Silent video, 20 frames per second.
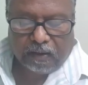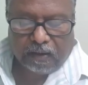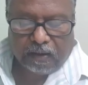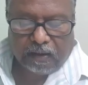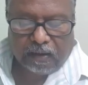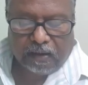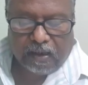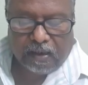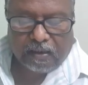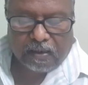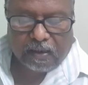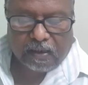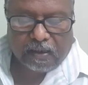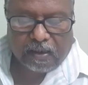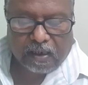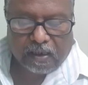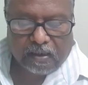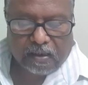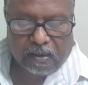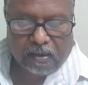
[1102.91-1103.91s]
This
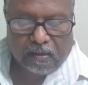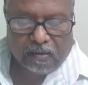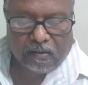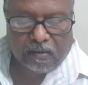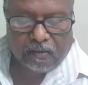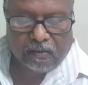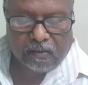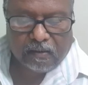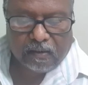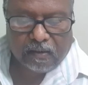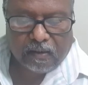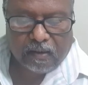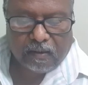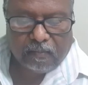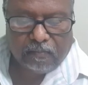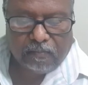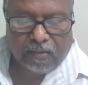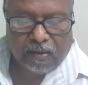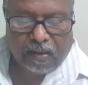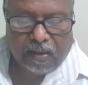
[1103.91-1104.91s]
duct
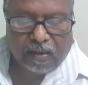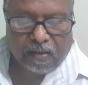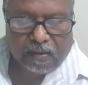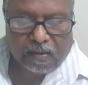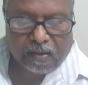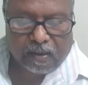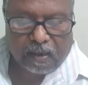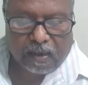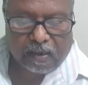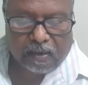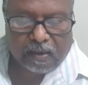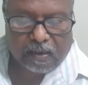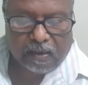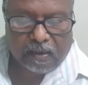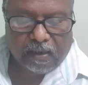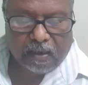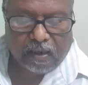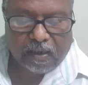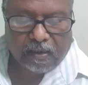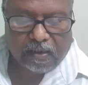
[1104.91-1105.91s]
begins at
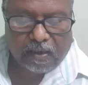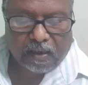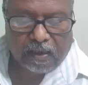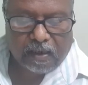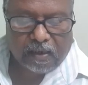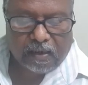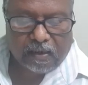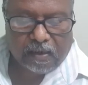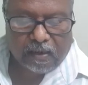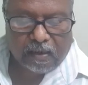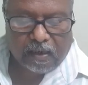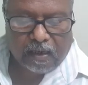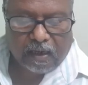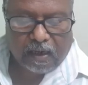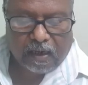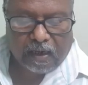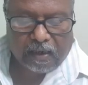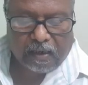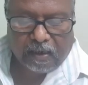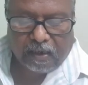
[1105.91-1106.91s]
the tail
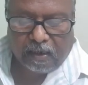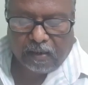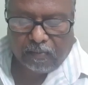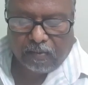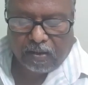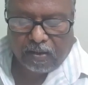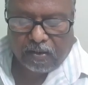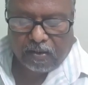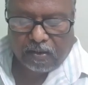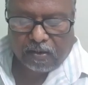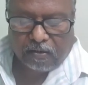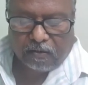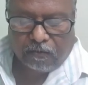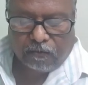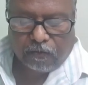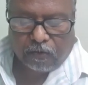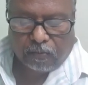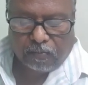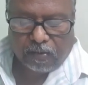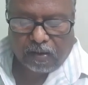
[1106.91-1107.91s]
and emerges
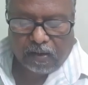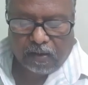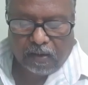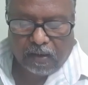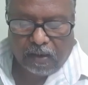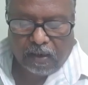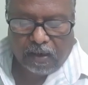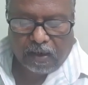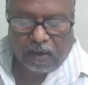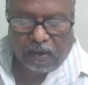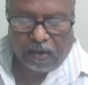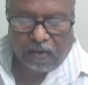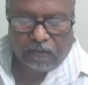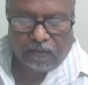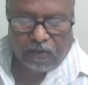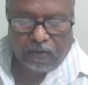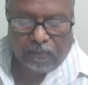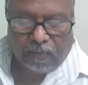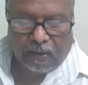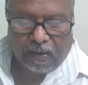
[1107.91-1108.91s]
from the head of
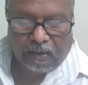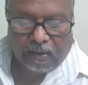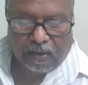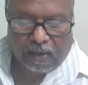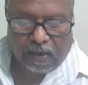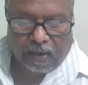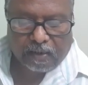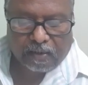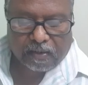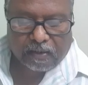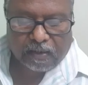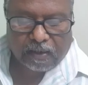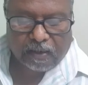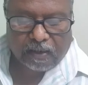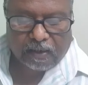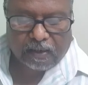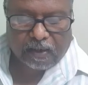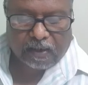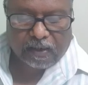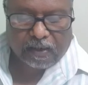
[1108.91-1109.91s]
the pancreas.
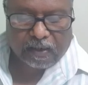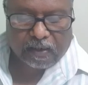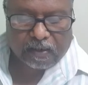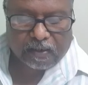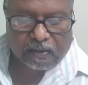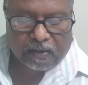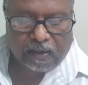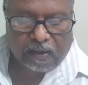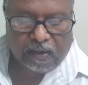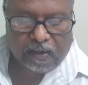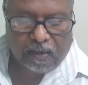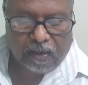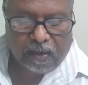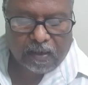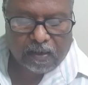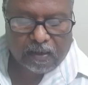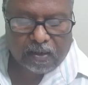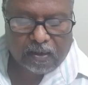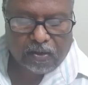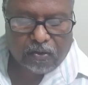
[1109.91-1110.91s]
It enters the
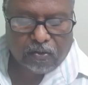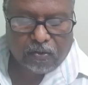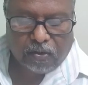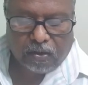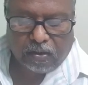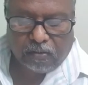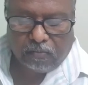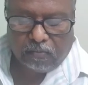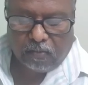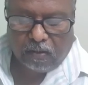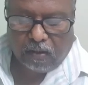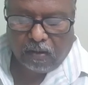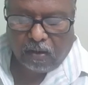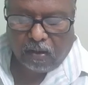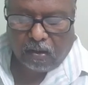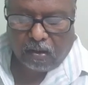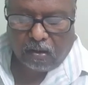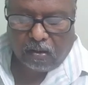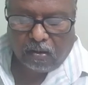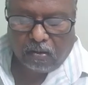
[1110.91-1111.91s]
duodenum
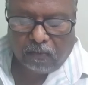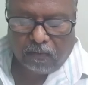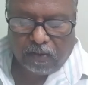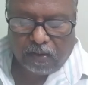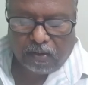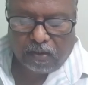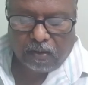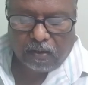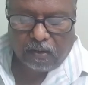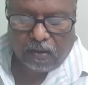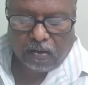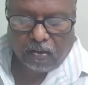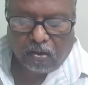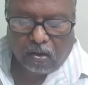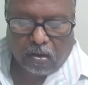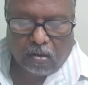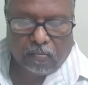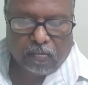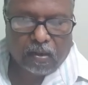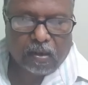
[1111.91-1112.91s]
along with
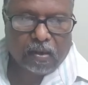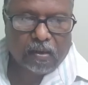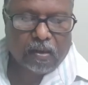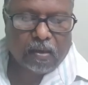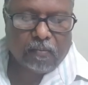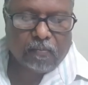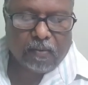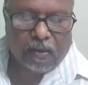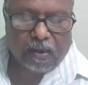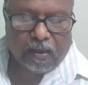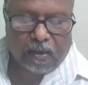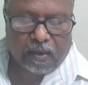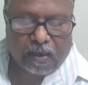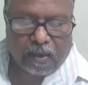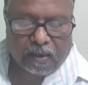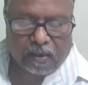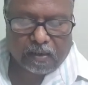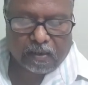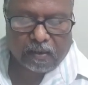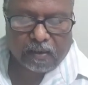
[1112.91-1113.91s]
common bile
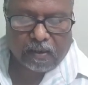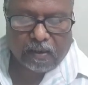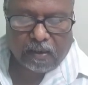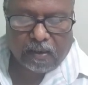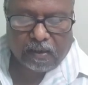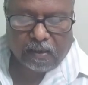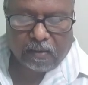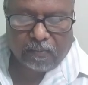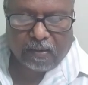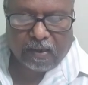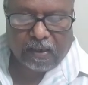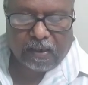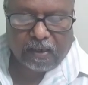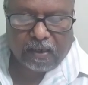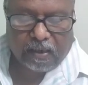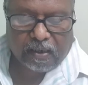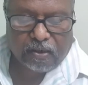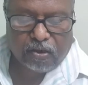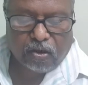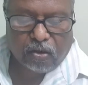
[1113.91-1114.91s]
duct. The bile
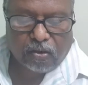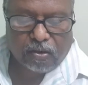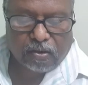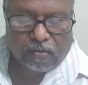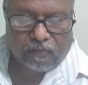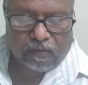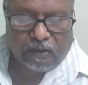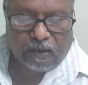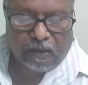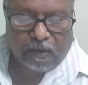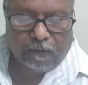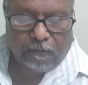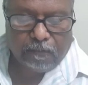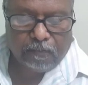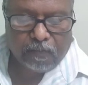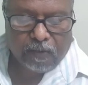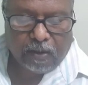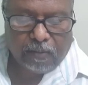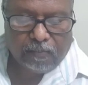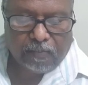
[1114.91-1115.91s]
duct joins with the
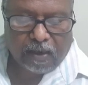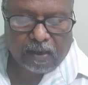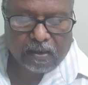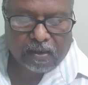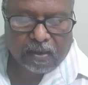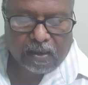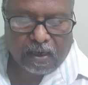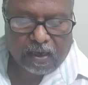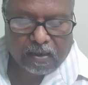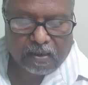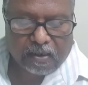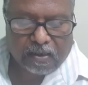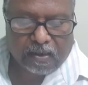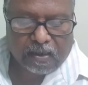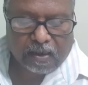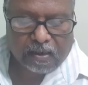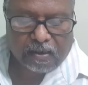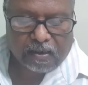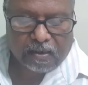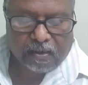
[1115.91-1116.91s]
pancreatic
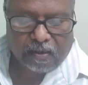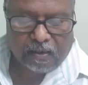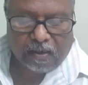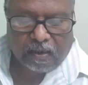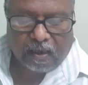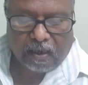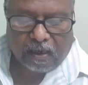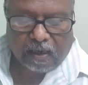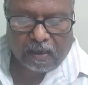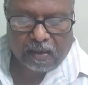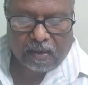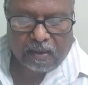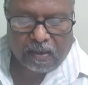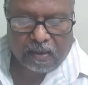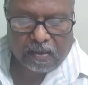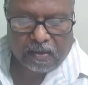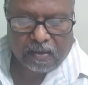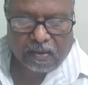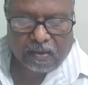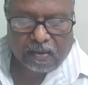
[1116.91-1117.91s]
duct, and
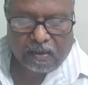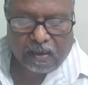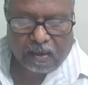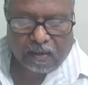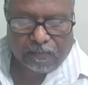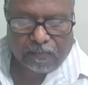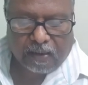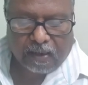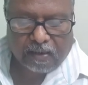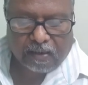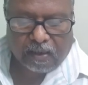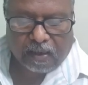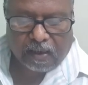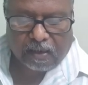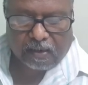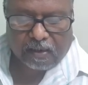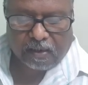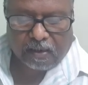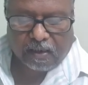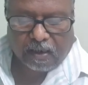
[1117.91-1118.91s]
this
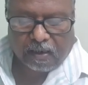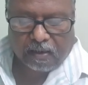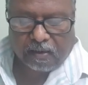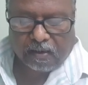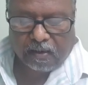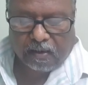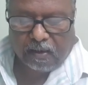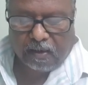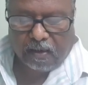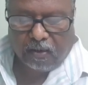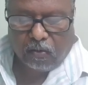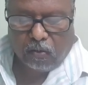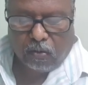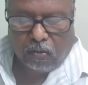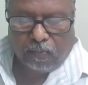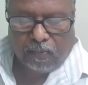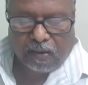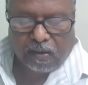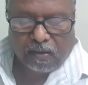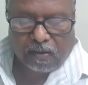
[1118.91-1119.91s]
pancreatic duct
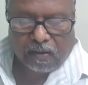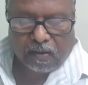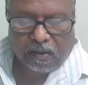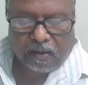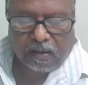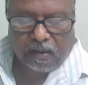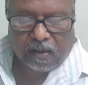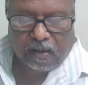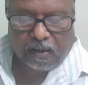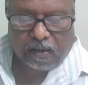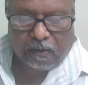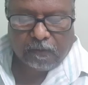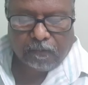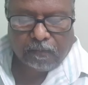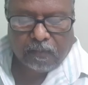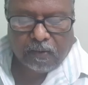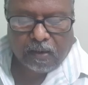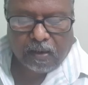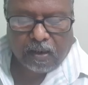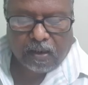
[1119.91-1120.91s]
opens in the
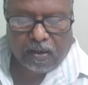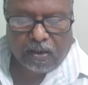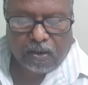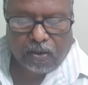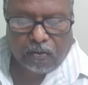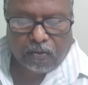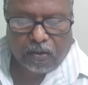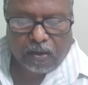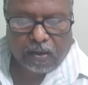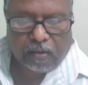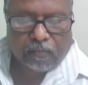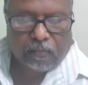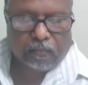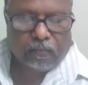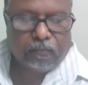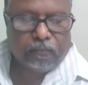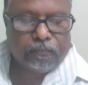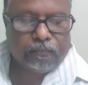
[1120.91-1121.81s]
duodenum.